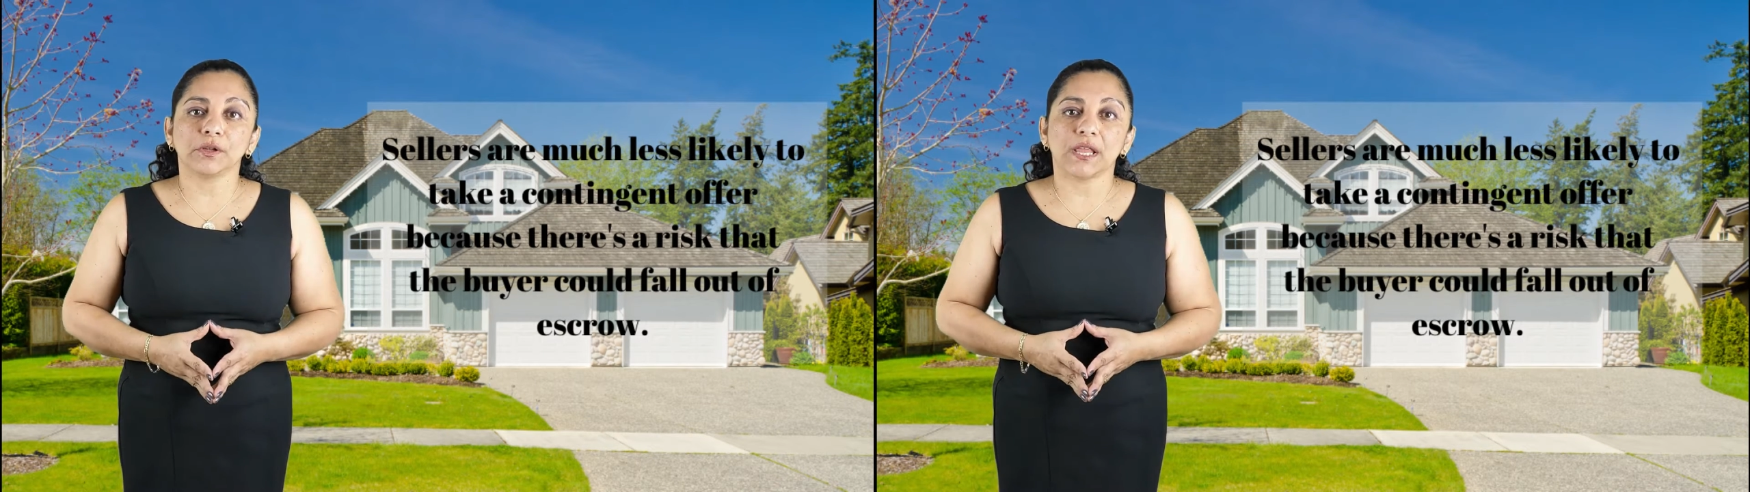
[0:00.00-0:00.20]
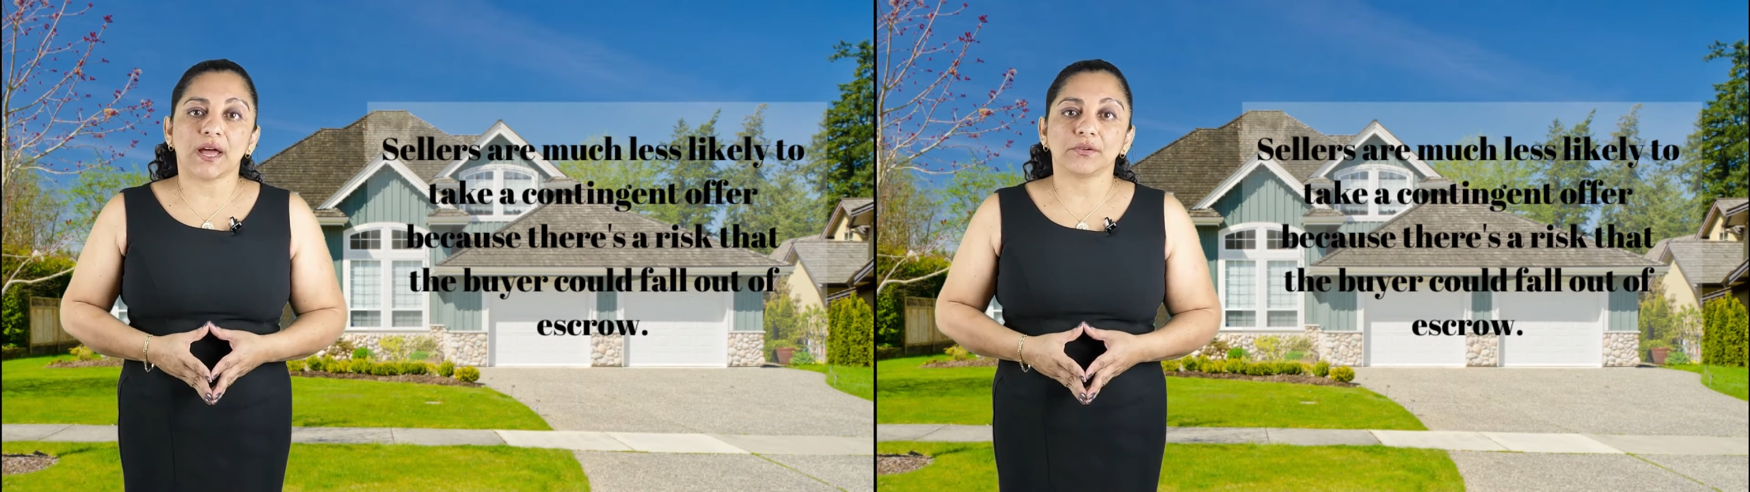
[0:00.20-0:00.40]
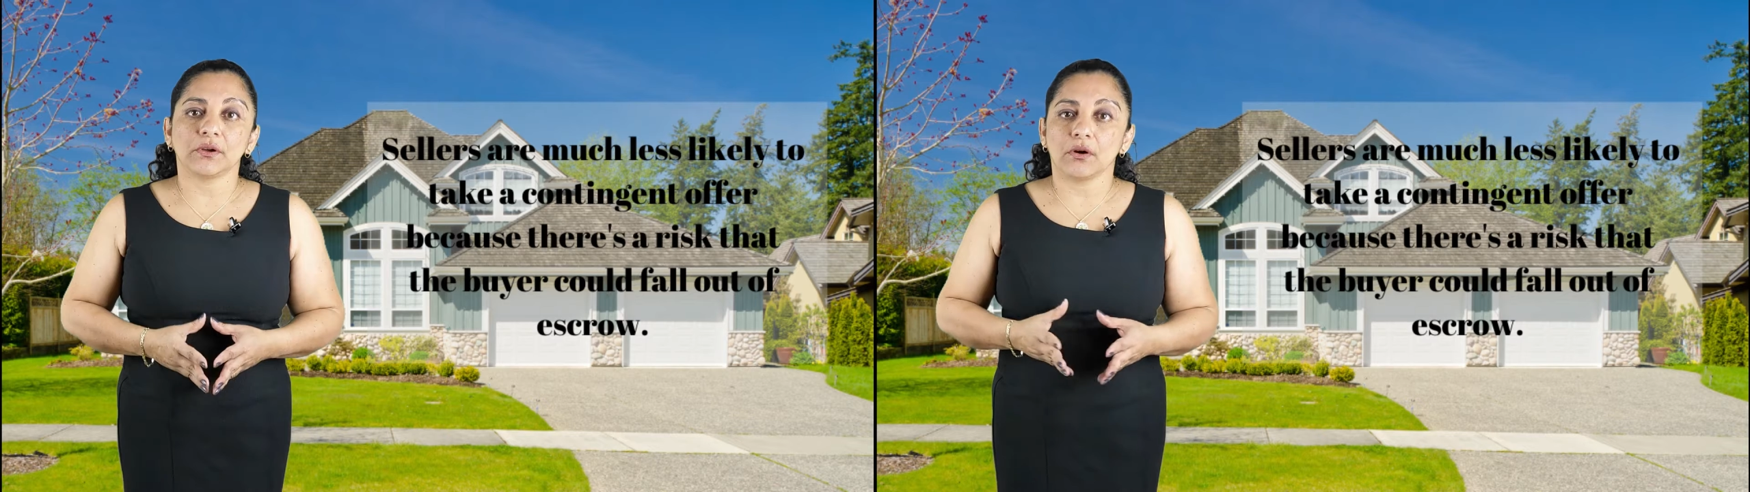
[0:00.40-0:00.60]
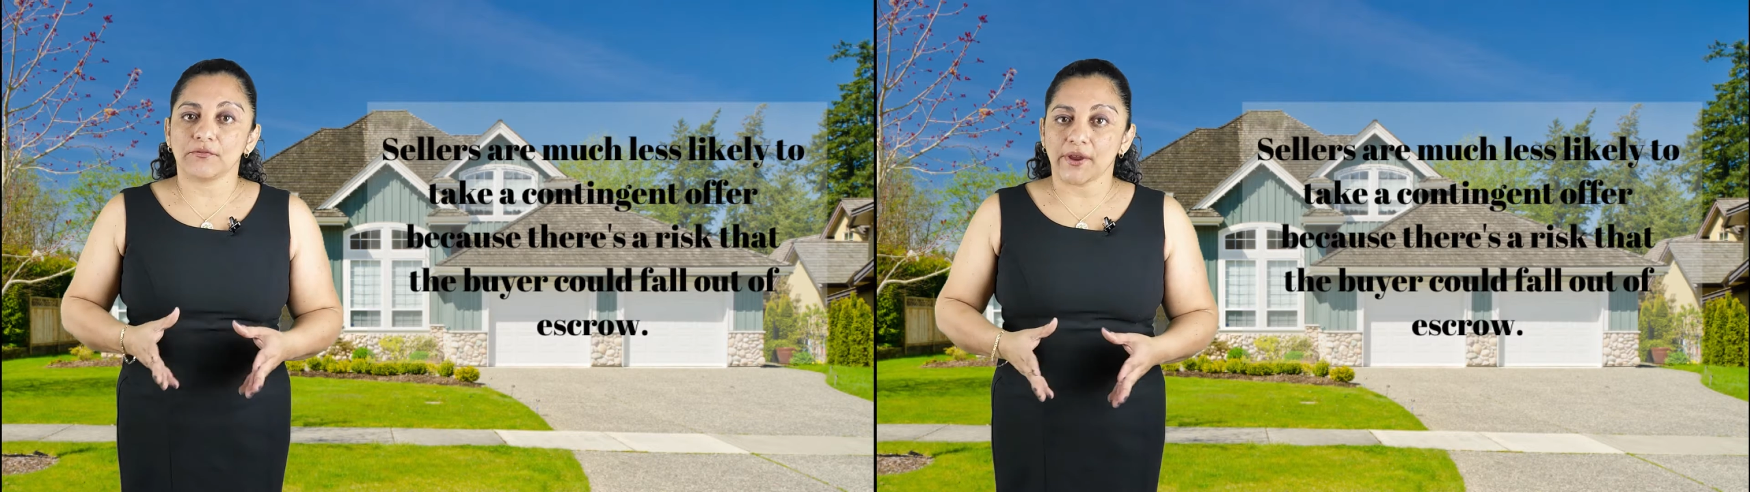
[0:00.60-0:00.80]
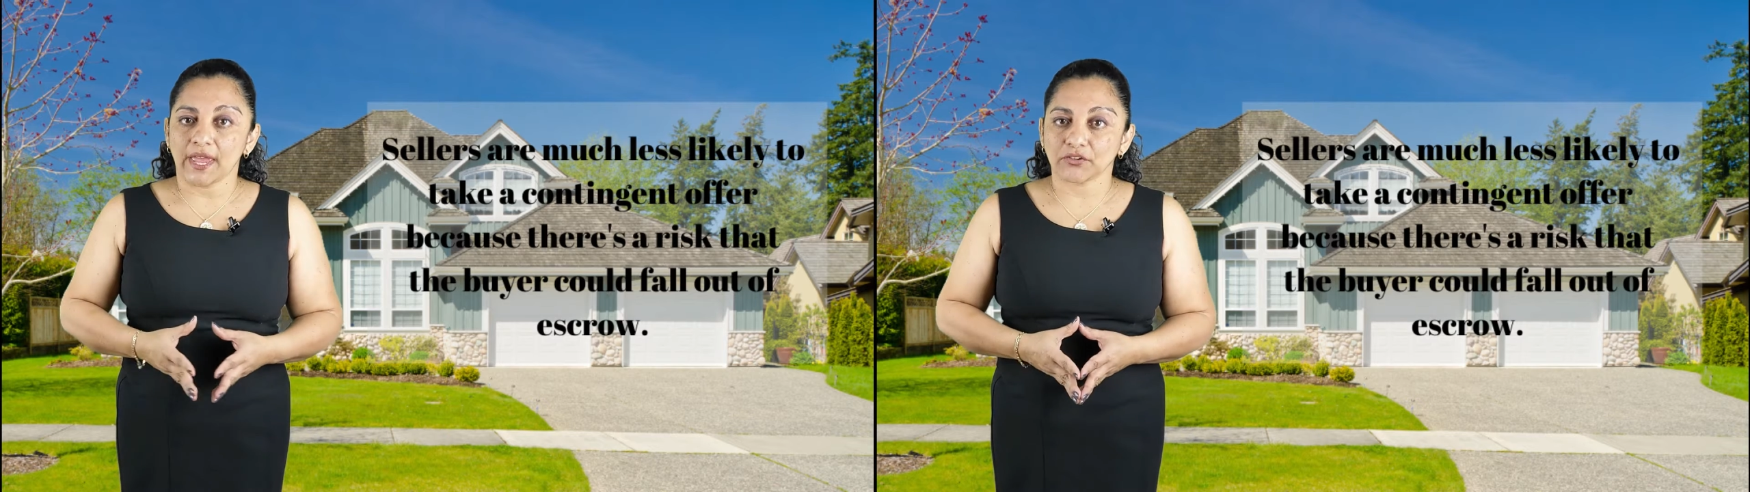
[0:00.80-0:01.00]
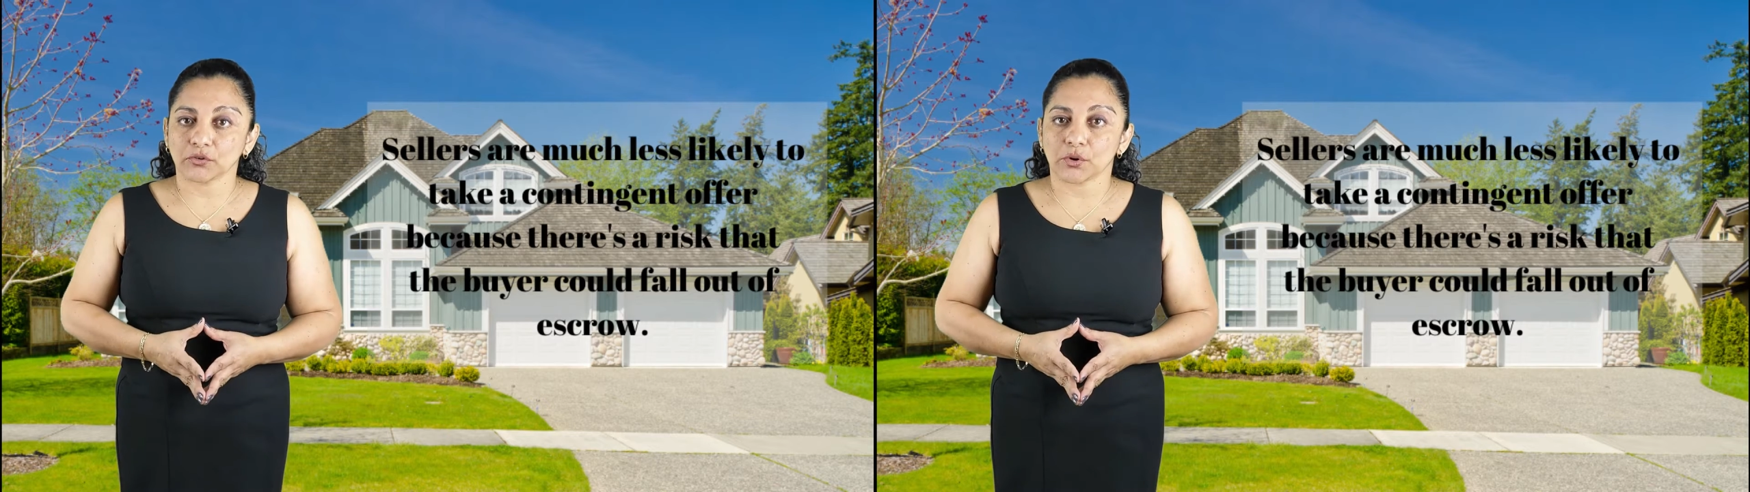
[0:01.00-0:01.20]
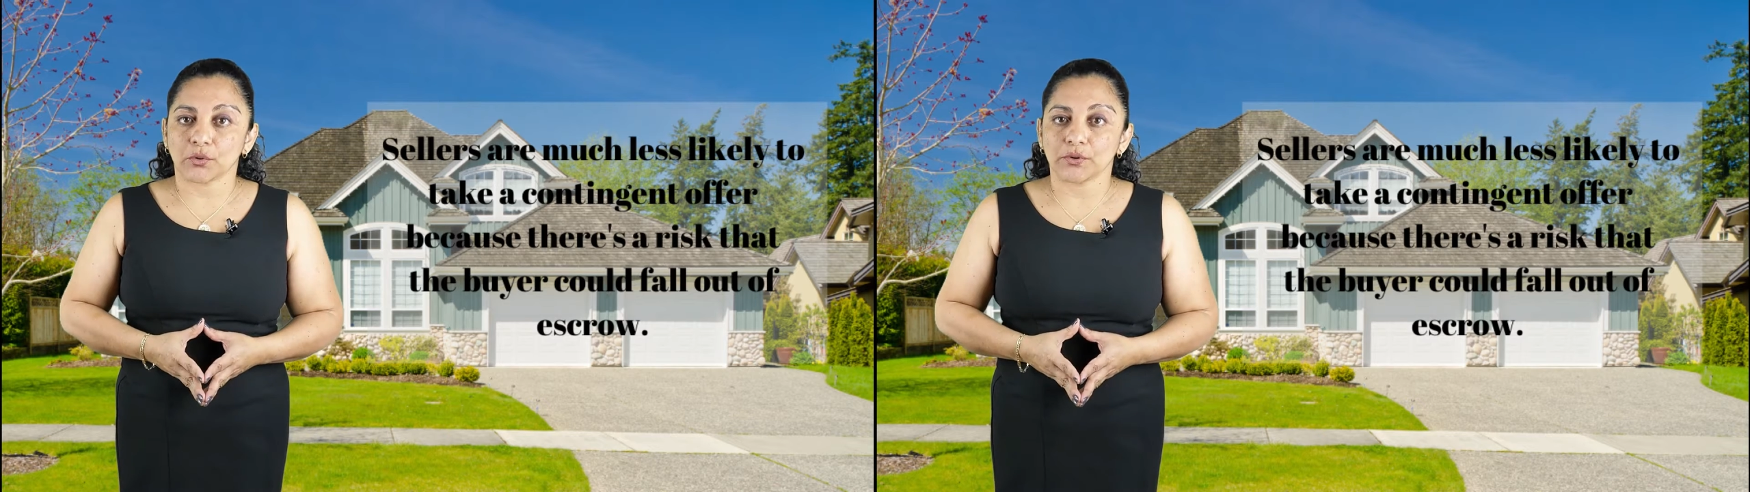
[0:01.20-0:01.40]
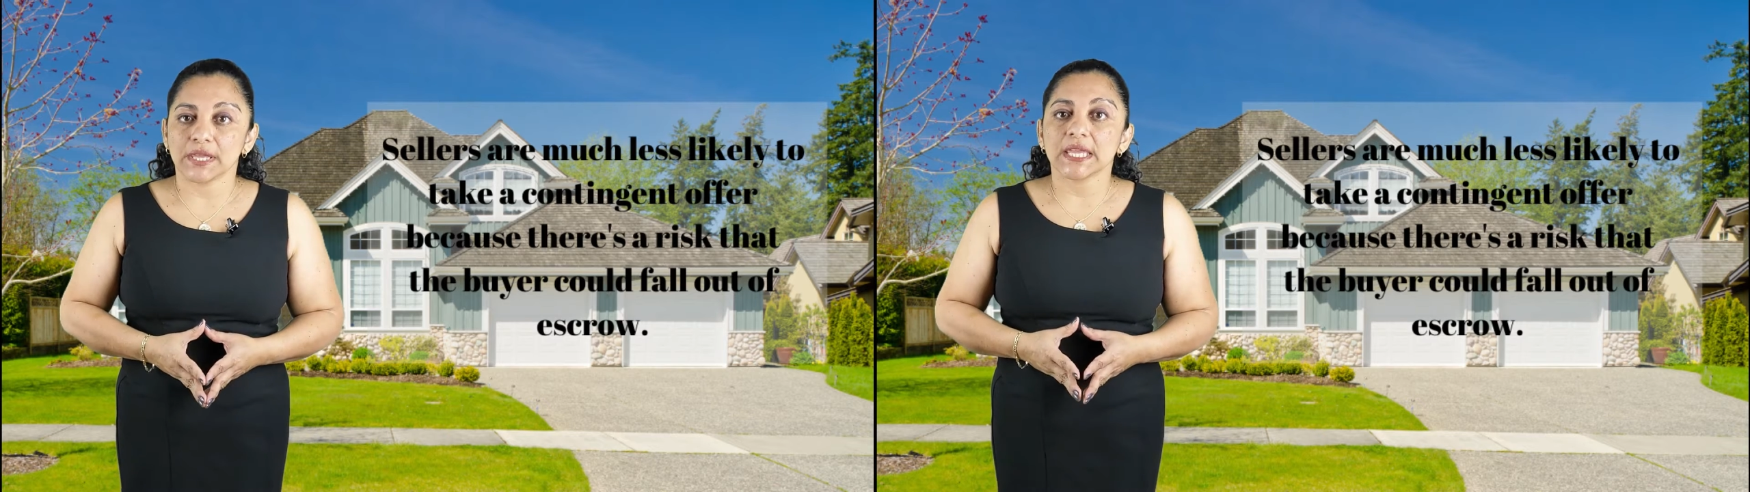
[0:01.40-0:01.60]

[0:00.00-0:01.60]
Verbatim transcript: fall out of escrow.